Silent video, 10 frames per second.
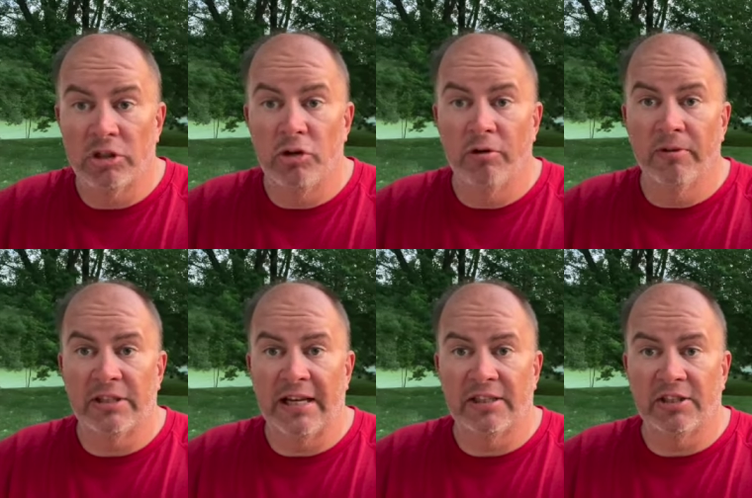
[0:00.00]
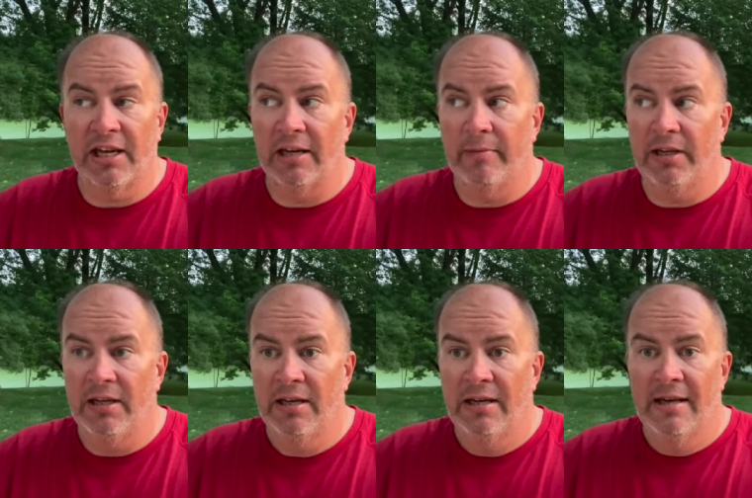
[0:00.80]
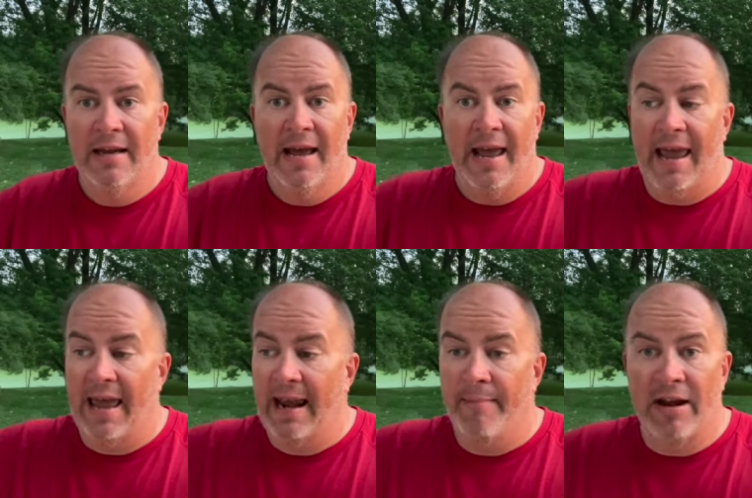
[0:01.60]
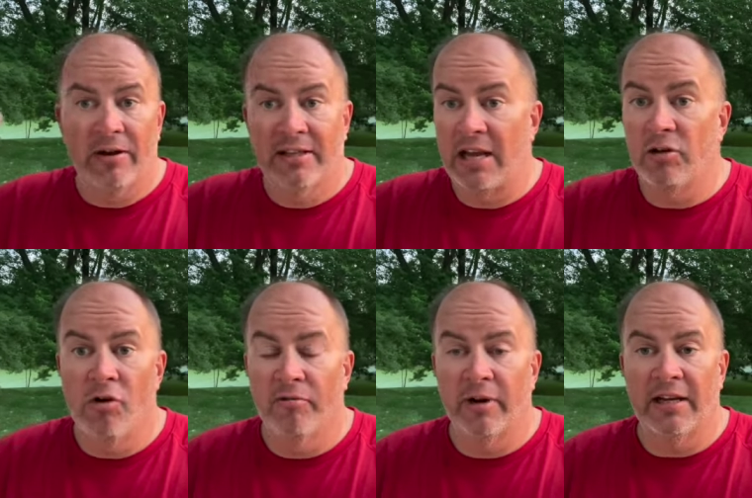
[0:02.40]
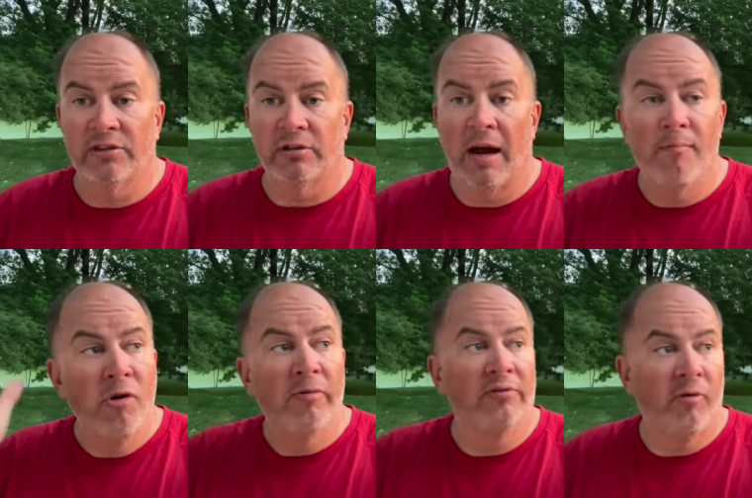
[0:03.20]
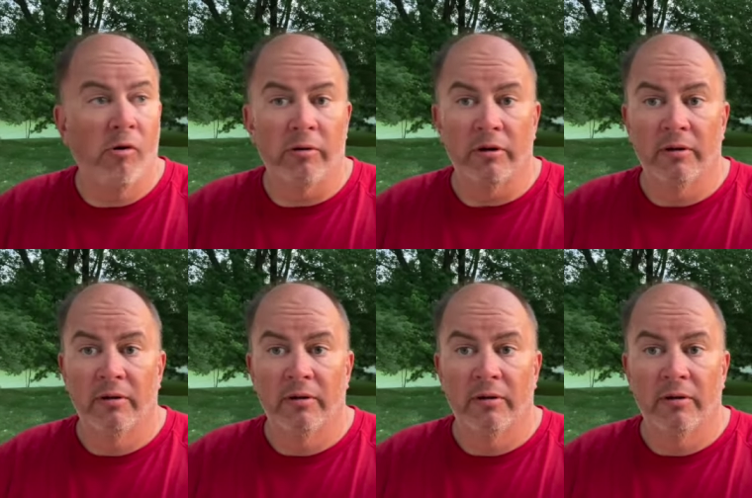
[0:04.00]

the universe has to say to me and I'm not going to take no for an answer. I'm moving forward.